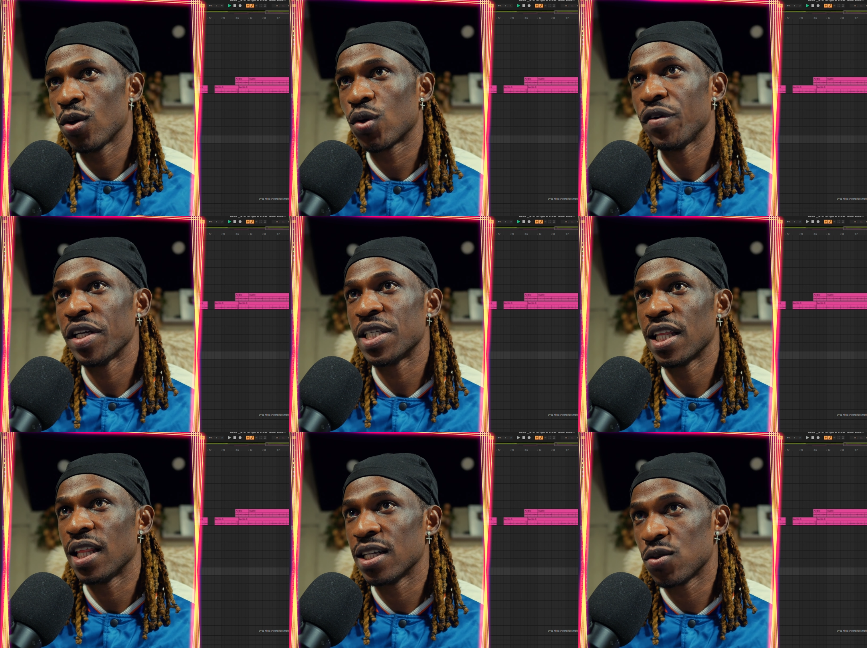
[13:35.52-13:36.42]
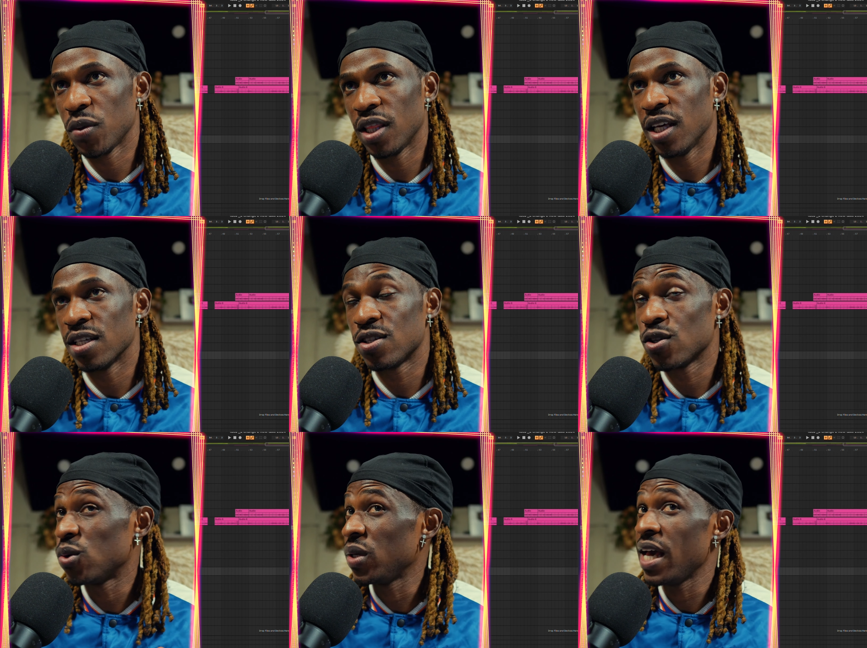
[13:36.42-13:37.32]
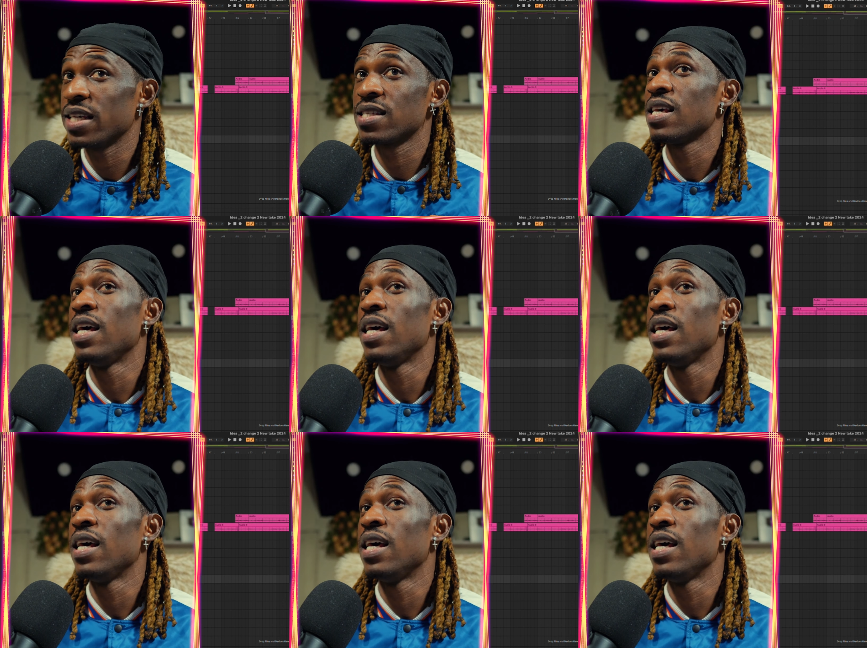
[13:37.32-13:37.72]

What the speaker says: Created that with this. So yes,